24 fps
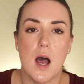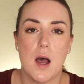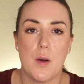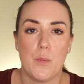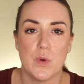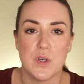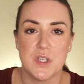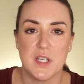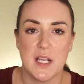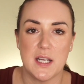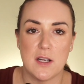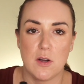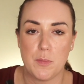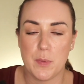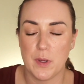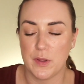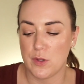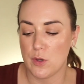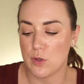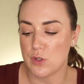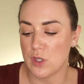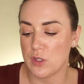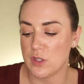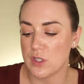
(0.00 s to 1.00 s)
which again, I'll put
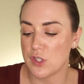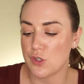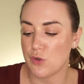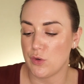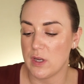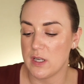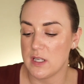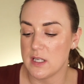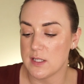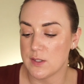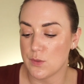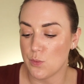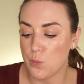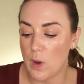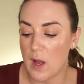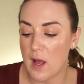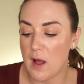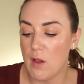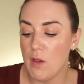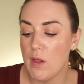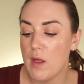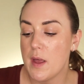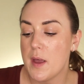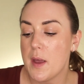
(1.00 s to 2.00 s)
those on the screen as
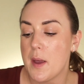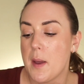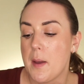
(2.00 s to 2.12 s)
well.